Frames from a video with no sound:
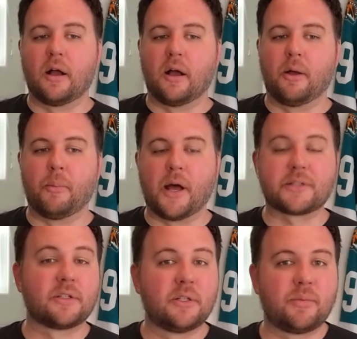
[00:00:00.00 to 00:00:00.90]

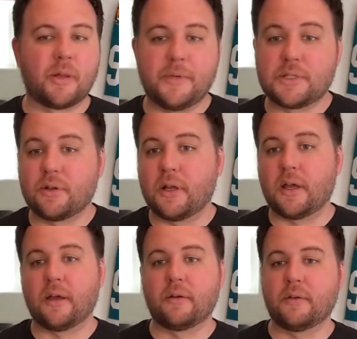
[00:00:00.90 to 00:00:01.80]
Oskar Lindblom, he's going
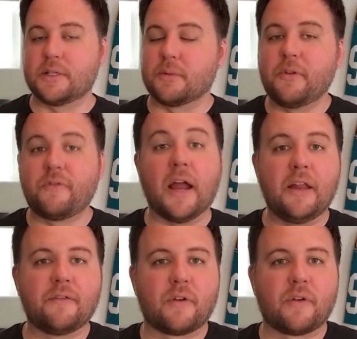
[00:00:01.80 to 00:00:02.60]
to be fighting